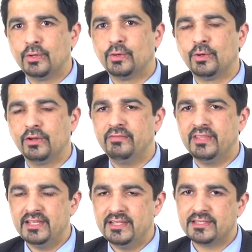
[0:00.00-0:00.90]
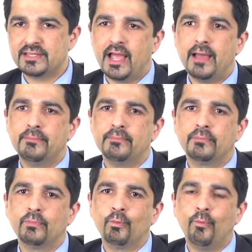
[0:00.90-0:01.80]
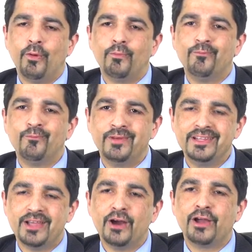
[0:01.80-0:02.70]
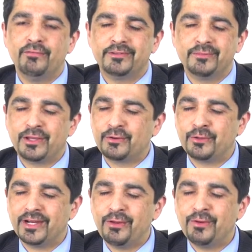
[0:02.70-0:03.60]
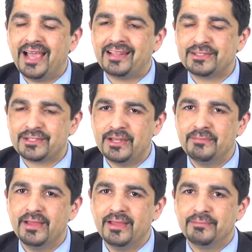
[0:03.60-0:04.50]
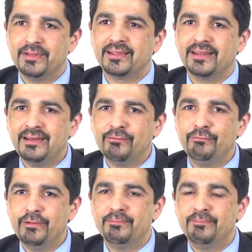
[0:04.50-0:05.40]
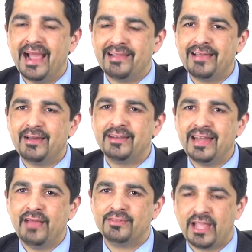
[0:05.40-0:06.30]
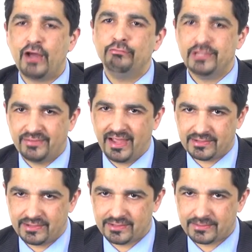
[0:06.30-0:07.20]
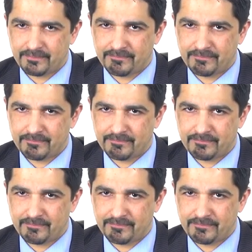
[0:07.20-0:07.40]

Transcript: All of these, what is uncomfortably called, I don't like the term, but background lifestyle risk factors.